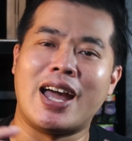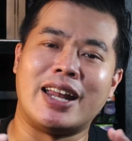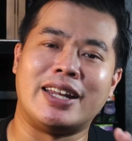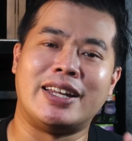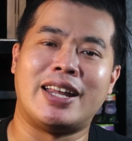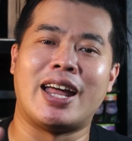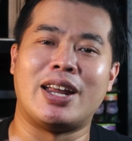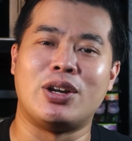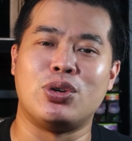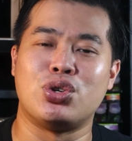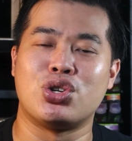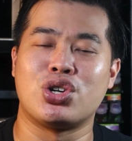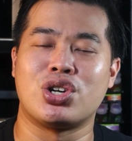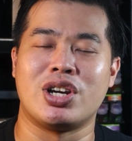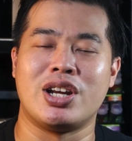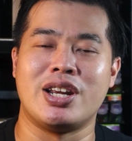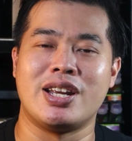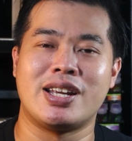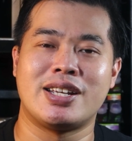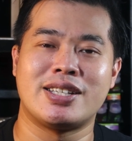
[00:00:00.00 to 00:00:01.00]
and that
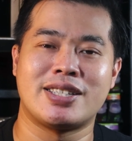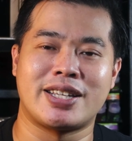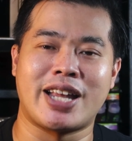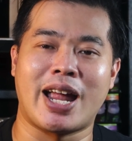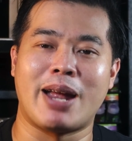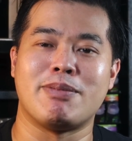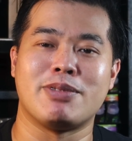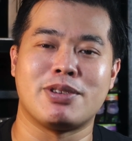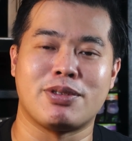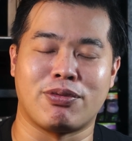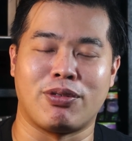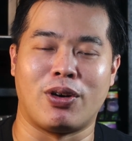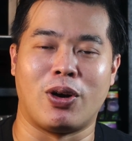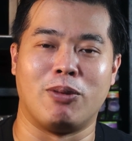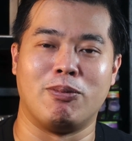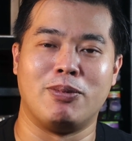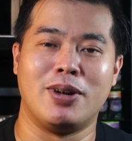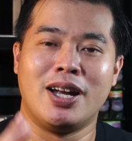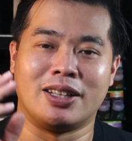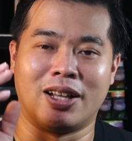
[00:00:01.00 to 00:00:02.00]
usually stems
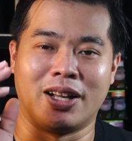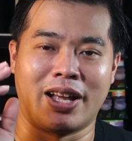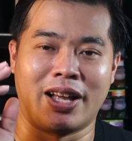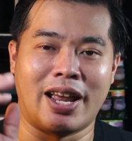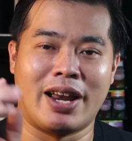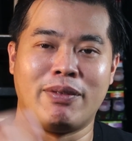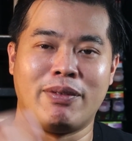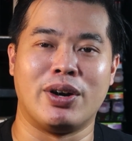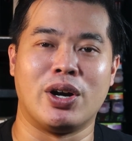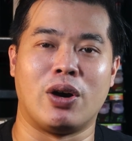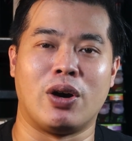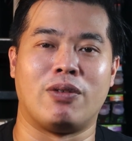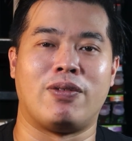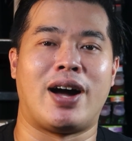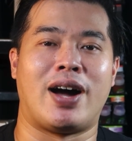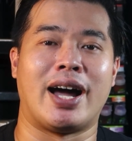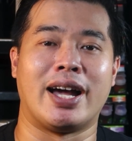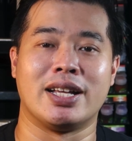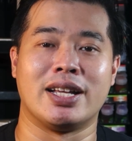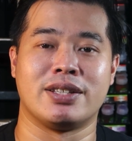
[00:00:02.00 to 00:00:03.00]
from the area of
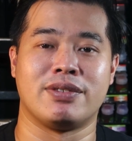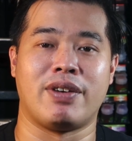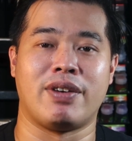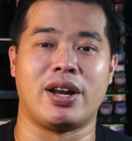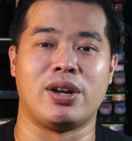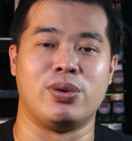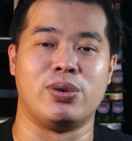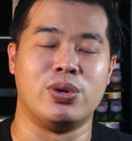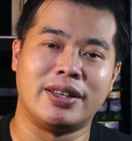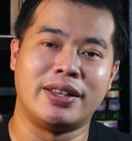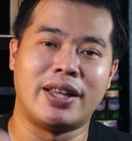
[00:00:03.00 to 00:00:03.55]
highest value.